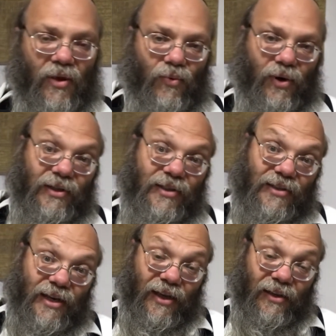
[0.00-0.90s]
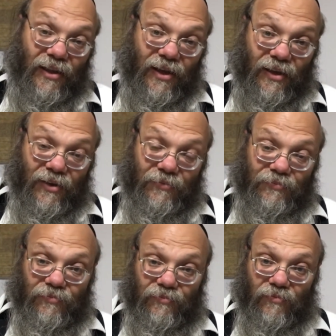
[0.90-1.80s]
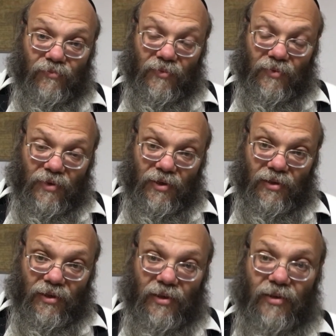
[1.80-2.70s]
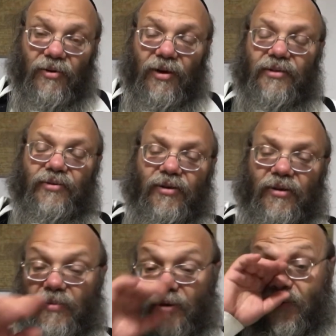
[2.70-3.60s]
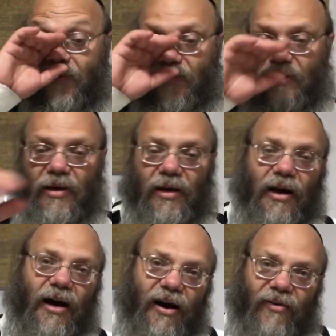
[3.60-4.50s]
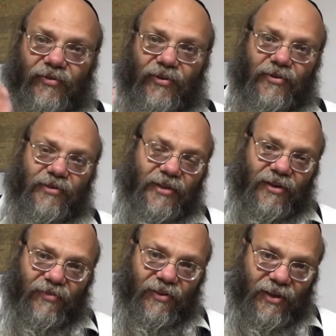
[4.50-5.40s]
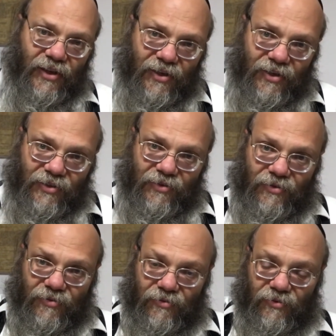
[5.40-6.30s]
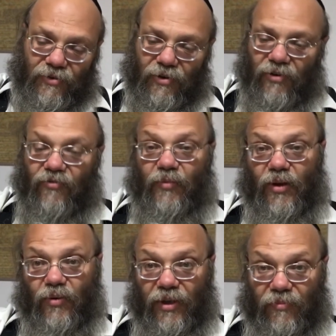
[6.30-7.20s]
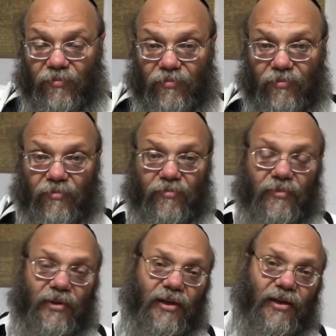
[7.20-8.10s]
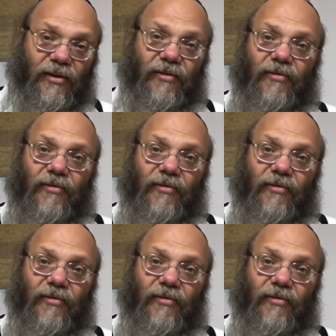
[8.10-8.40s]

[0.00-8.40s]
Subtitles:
What is the eighth day that the Torah is talking about? After 7 days of Miluim, that